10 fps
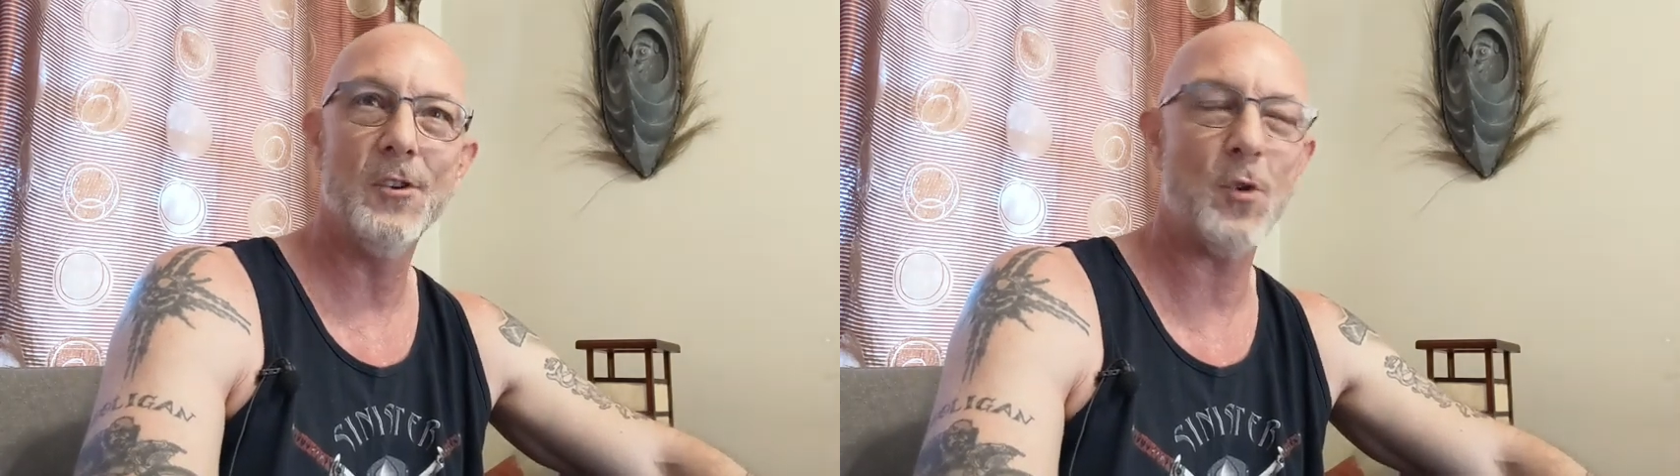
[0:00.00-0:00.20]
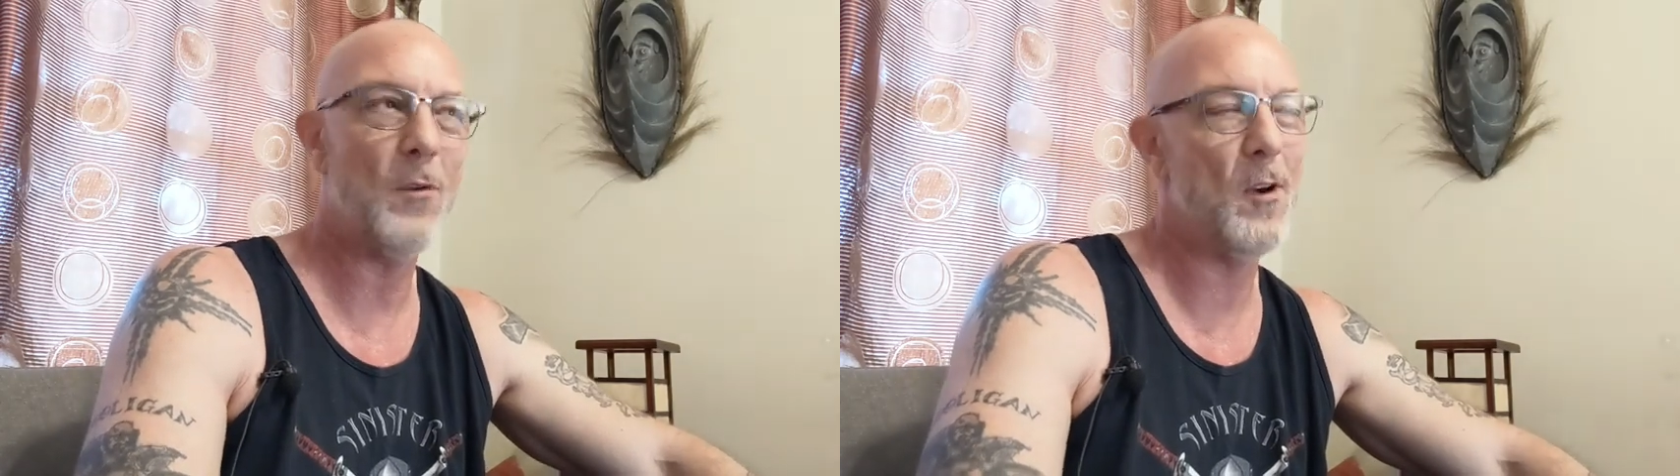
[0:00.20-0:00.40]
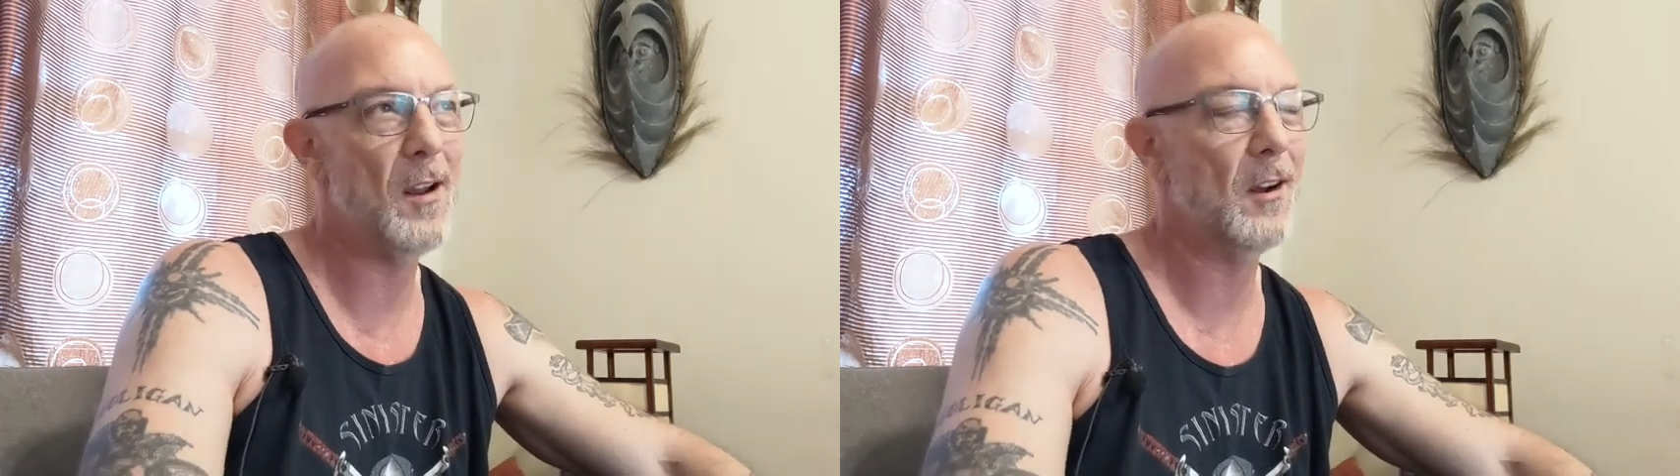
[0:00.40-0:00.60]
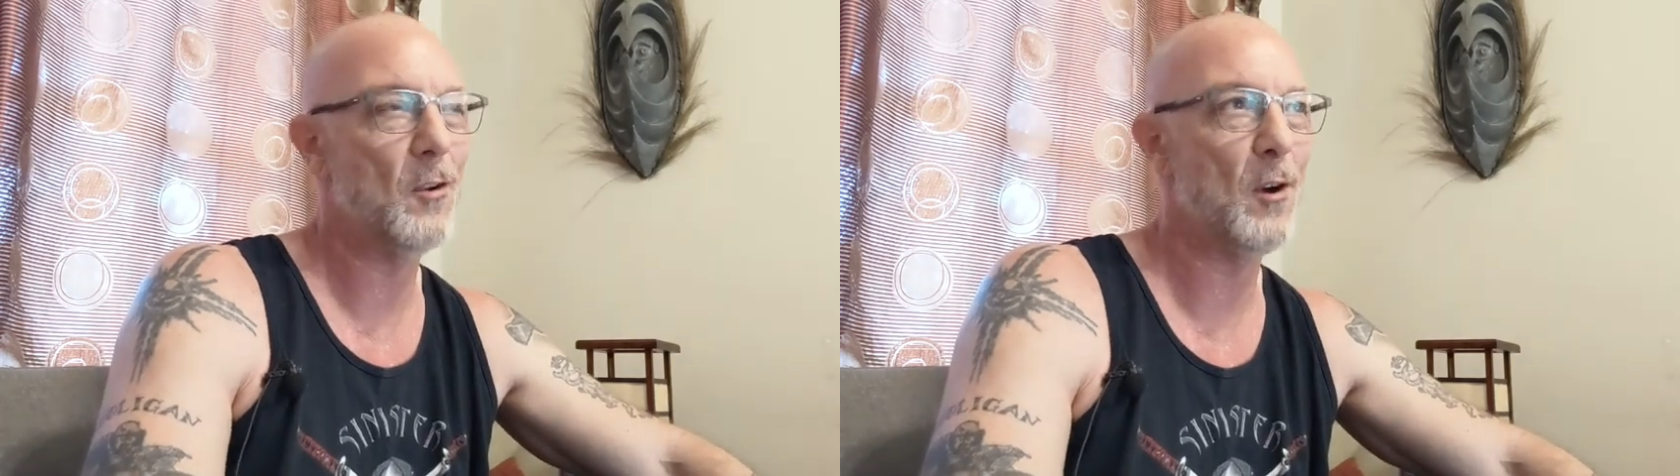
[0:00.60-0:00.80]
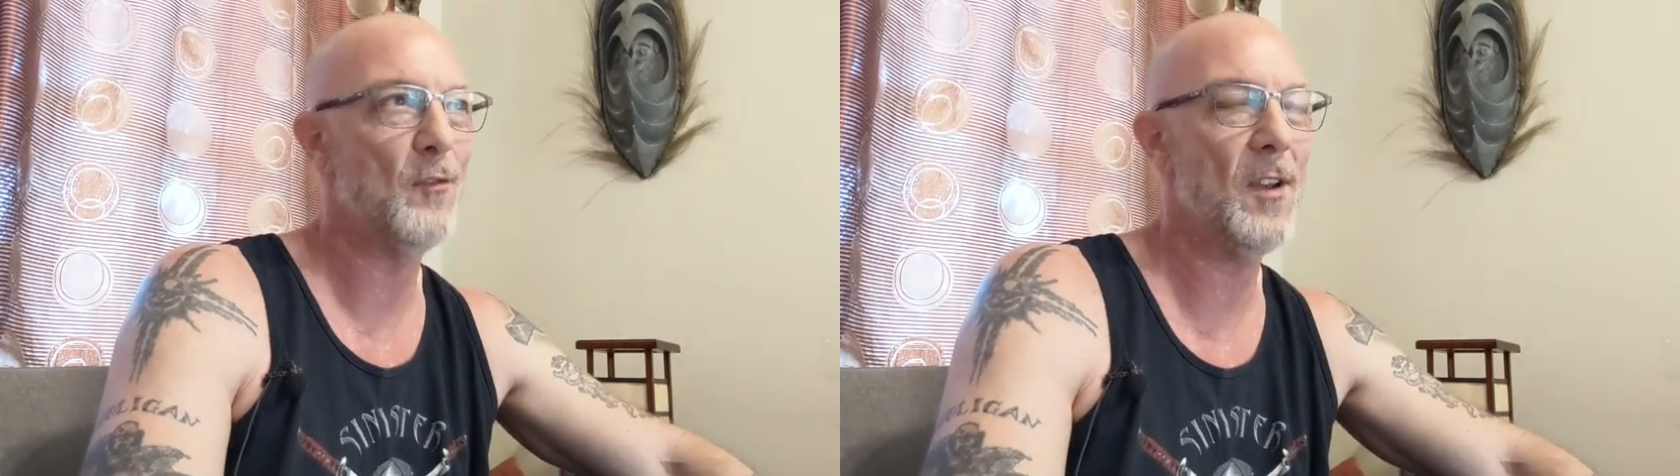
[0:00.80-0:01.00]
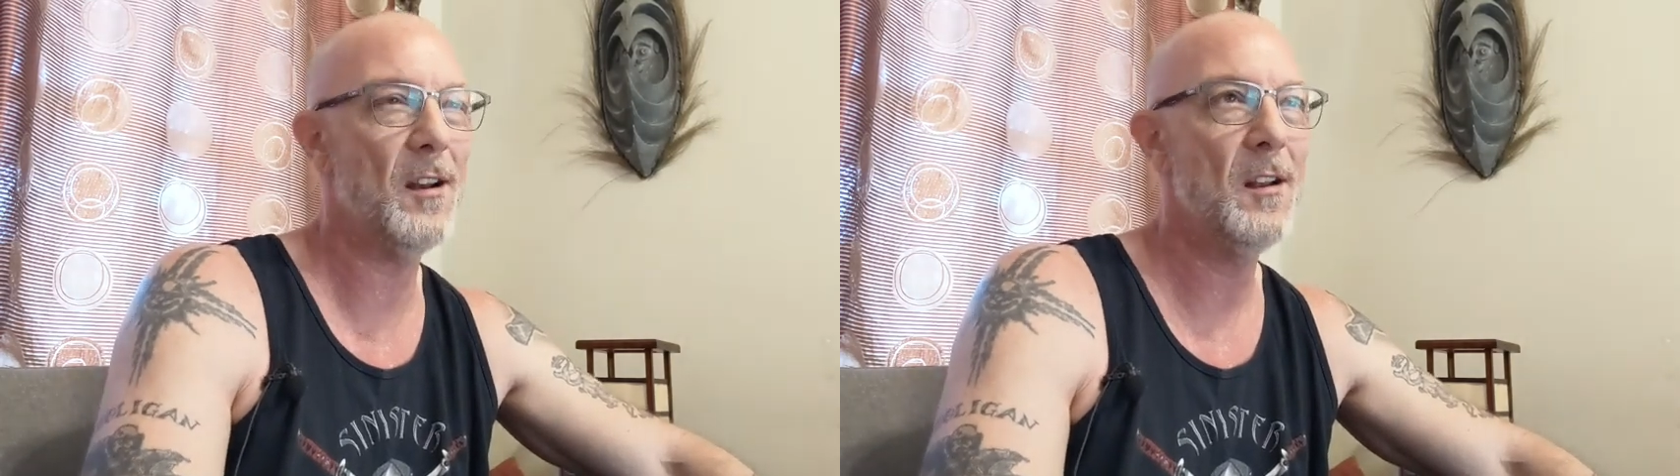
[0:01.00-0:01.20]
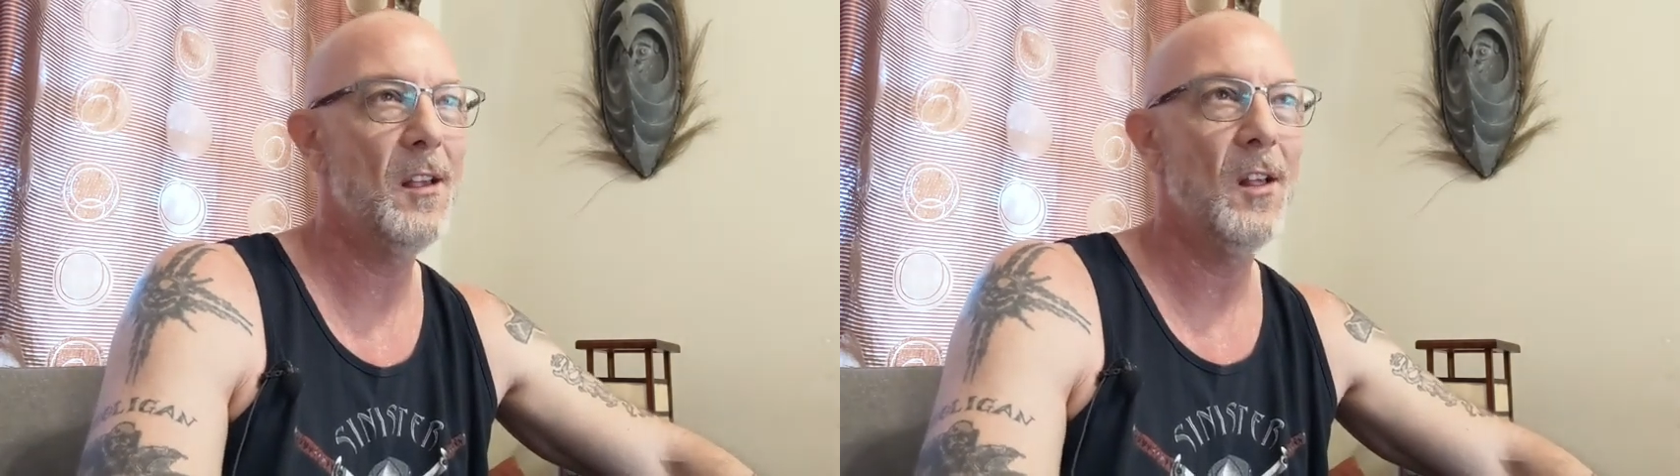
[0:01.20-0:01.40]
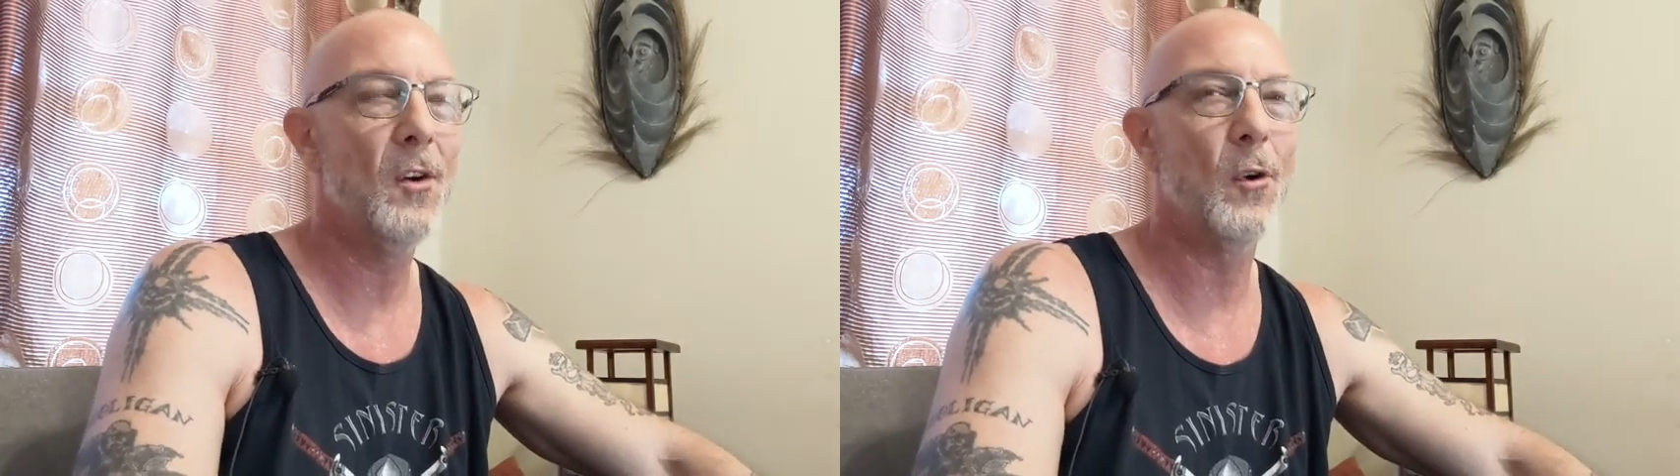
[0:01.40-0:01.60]
Do I want a girlfriend
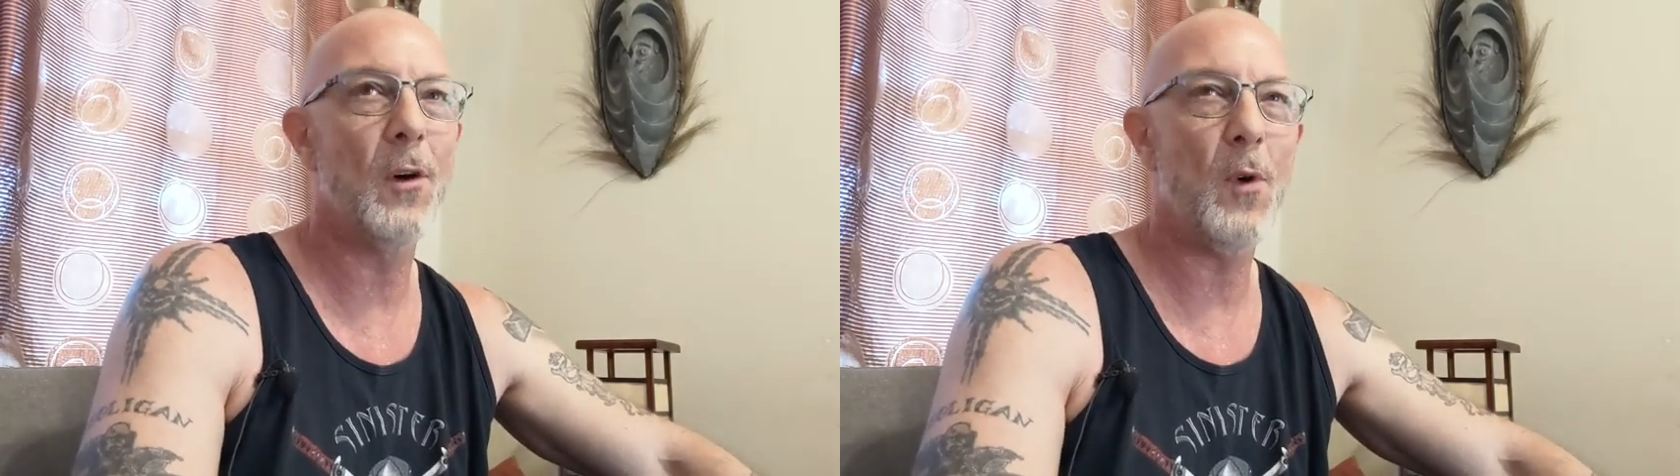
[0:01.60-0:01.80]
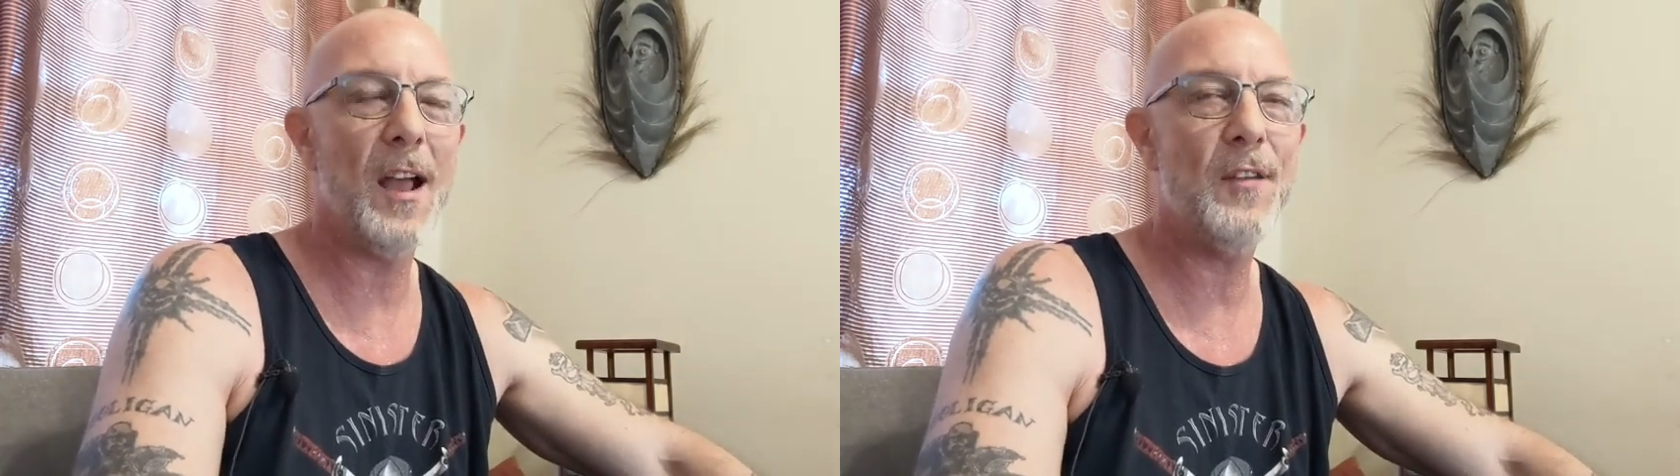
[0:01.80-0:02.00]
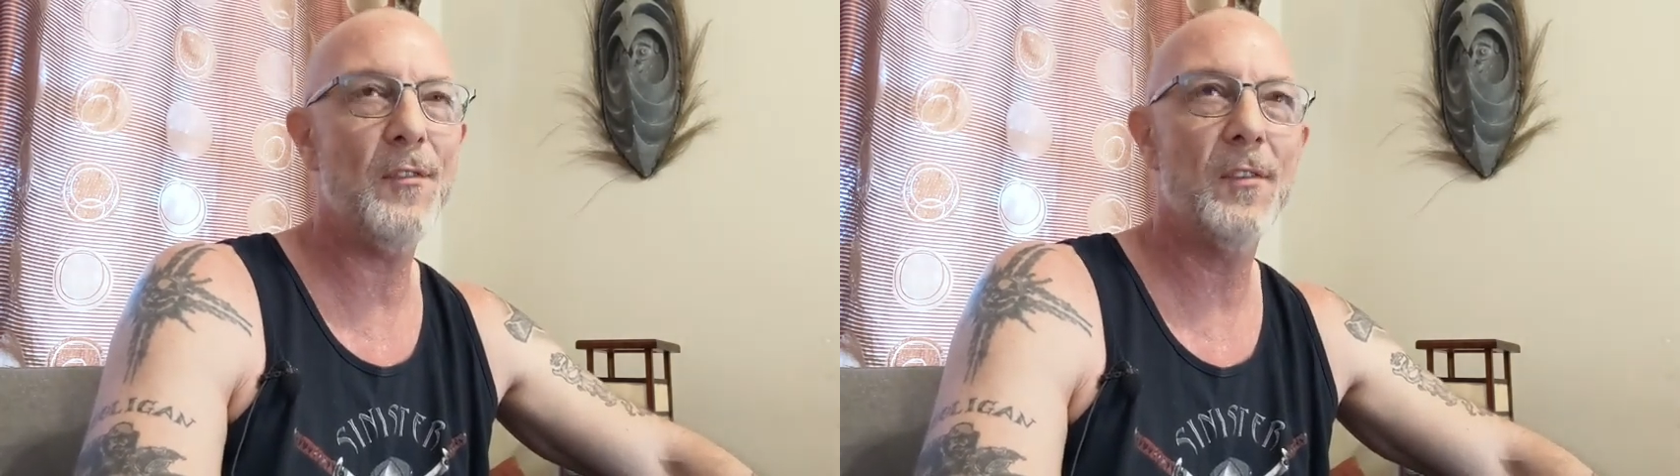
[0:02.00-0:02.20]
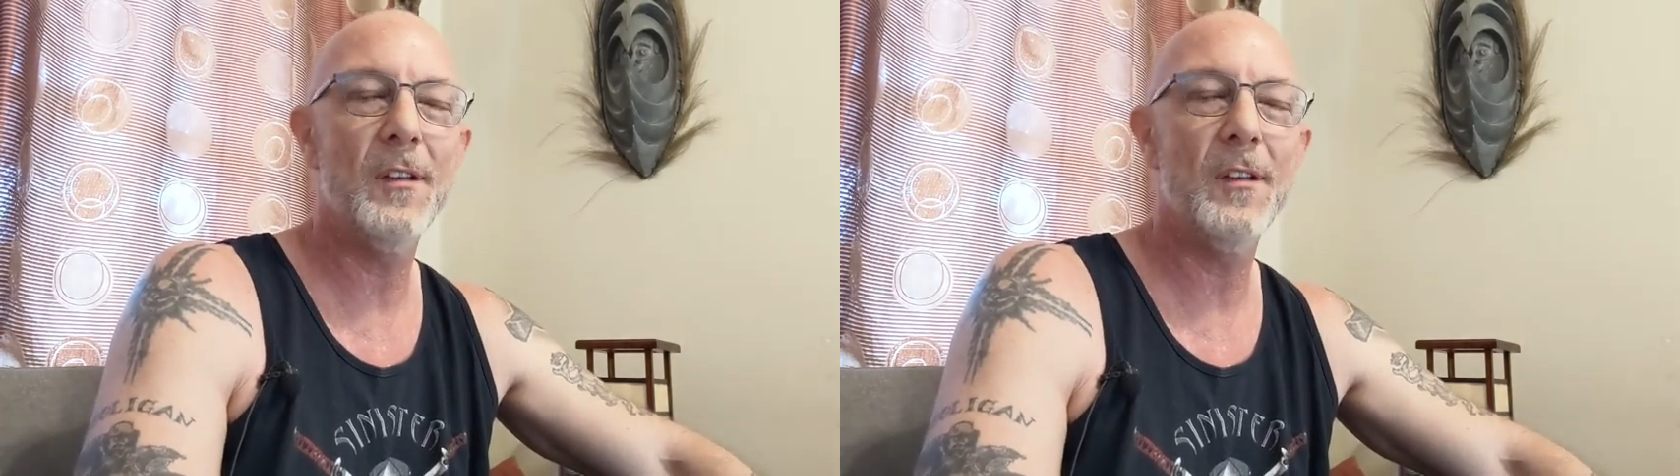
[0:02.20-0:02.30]
or a wife